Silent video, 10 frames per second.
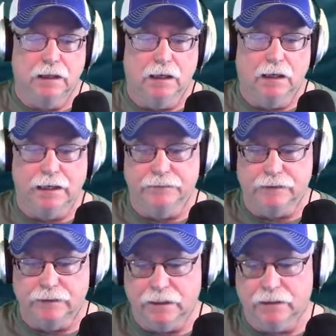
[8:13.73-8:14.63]
And
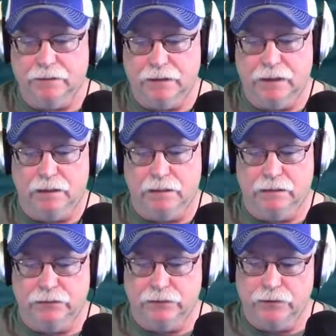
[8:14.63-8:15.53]
the second thing
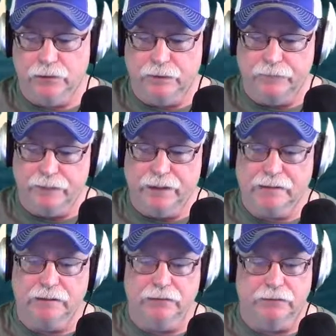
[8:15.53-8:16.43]
is,
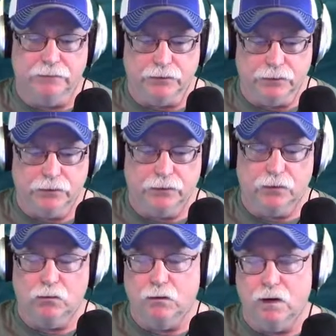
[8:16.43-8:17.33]
invest in some
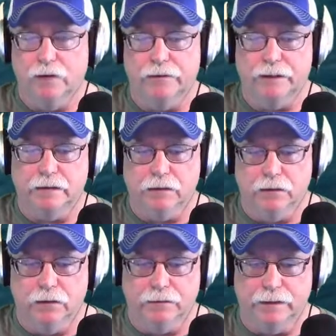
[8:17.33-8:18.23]
good quality
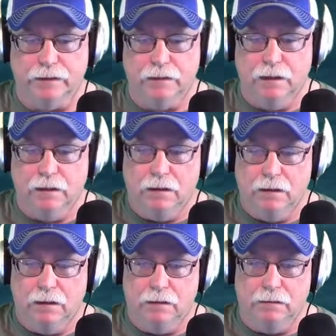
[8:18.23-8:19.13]
clothing.
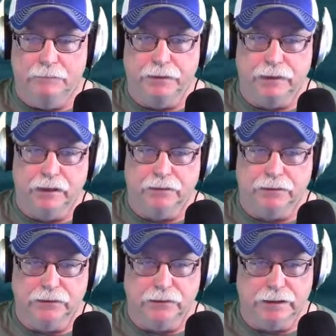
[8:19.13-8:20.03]
Because
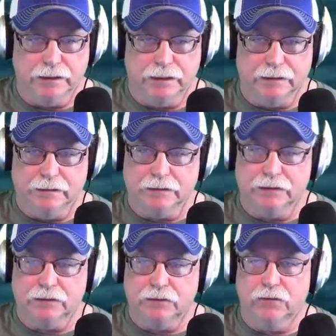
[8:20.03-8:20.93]
it's
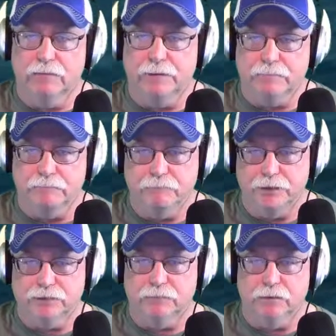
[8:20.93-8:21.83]
just going to be
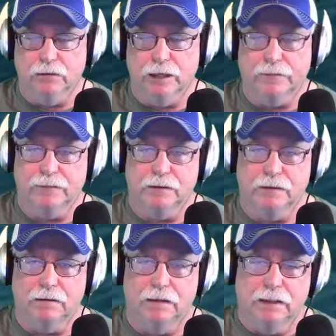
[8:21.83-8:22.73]
miserable out
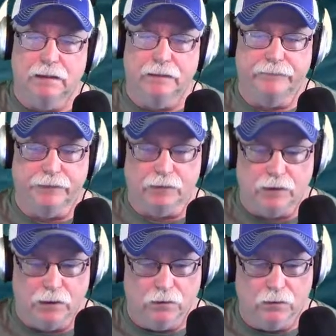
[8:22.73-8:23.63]
there if you're
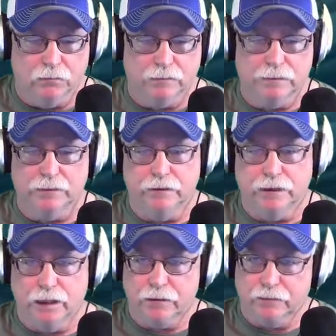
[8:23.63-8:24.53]
cold. You're
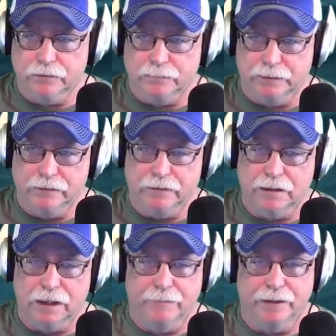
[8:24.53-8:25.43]
not going to spend the
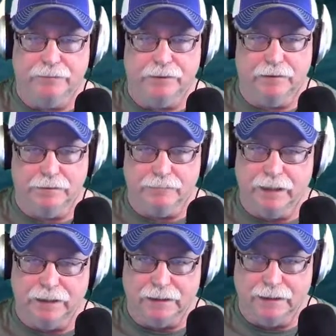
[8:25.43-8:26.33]
time out there you
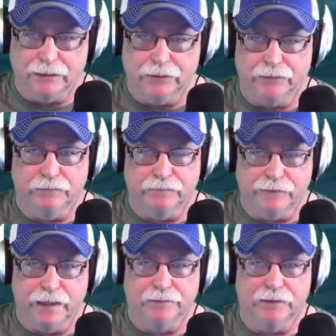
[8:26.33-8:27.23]
may need to
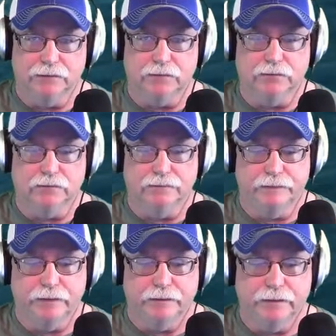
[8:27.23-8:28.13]
find these schools of
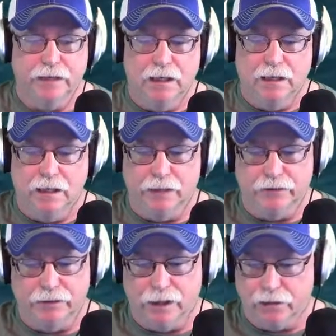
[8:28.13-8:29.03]
fish.
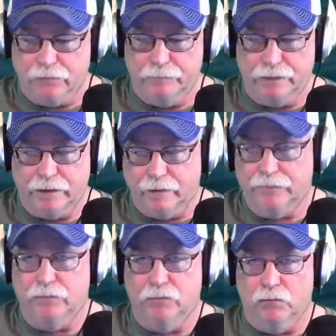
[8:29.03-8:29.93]
You're not going to be
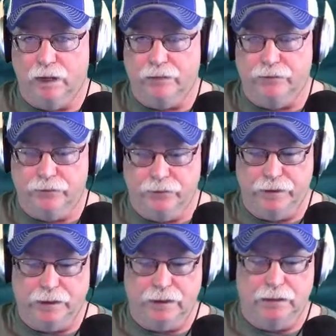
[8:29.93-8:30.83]
comfortable while you're
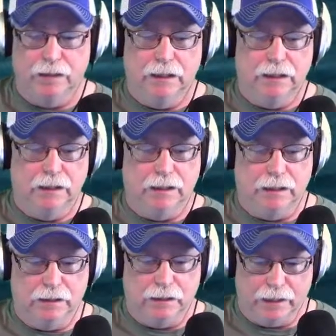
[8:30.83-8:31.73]
doing it,
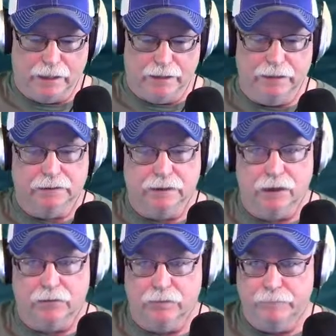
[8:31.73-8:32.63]
and it's
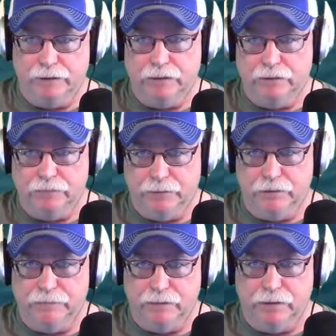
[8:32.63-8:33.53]
not going to be near as
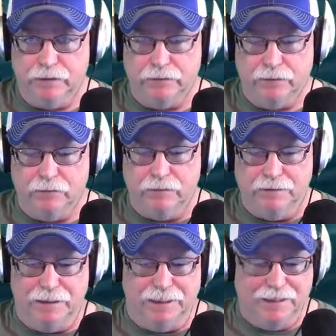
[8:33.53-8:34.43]
much fun. So,
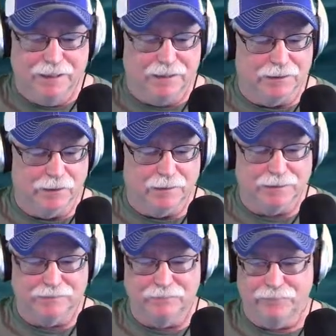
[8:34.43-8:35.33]

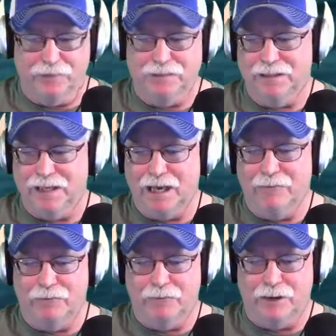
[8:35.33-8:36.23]
that's the first thing
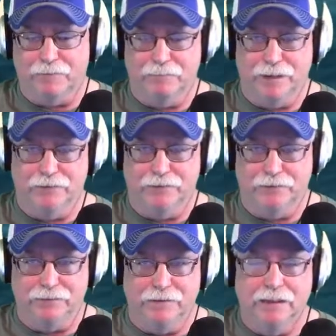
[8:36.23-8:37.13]
I would recommend to
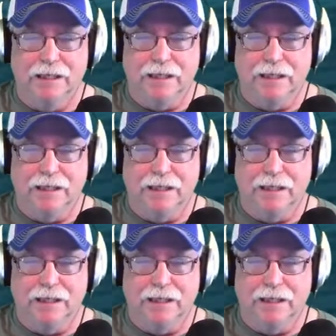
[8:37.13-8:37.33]
you